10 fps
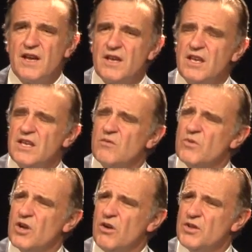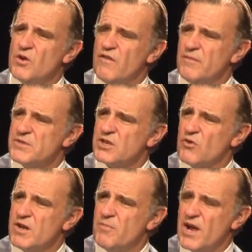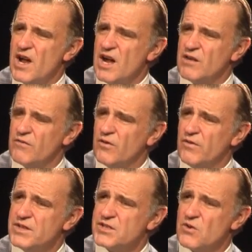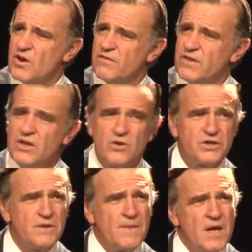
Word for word: and we all know of him as a great biographer of historic figures,